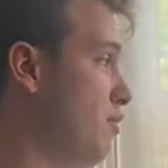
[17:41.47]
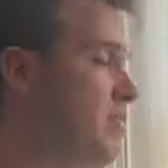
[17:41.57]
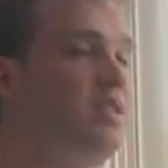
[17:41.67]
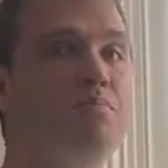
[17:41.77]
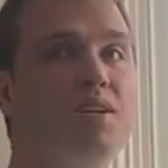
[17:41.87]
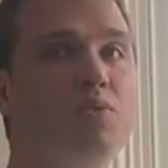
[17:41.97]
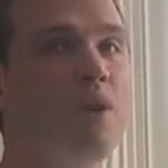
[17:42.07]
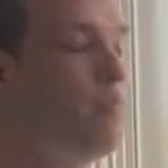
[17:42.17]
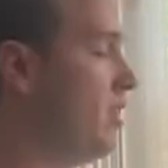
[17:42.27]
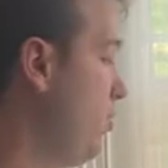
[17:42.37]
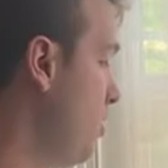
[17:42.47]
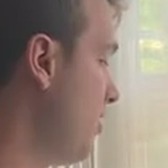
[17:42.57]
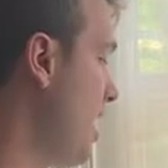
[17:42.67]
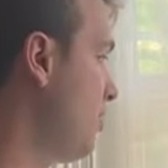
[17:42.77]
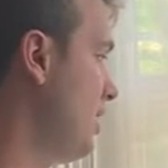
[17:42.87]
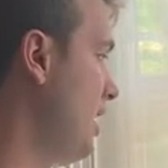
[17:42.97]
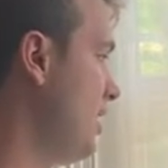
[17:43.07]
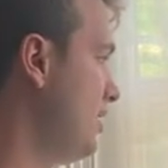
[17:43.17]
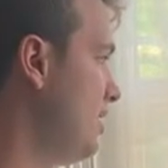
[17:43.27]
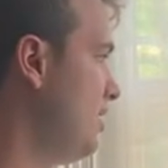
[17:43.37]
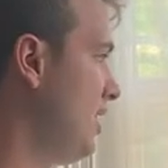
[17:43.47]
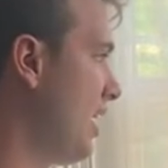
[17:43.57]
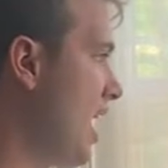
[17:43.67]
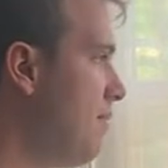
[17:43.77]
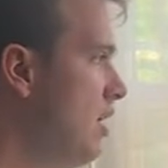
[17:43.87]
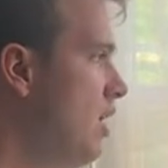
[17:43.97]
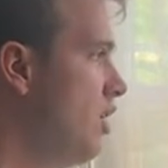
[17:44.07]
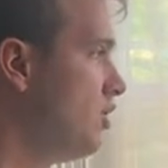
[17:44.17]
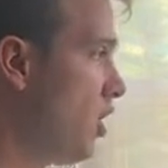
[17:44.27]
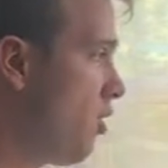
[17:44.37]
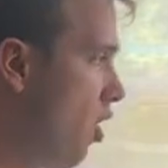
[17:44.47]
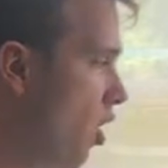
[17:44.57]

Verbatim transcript: from this middle number that we've calculated, okay? So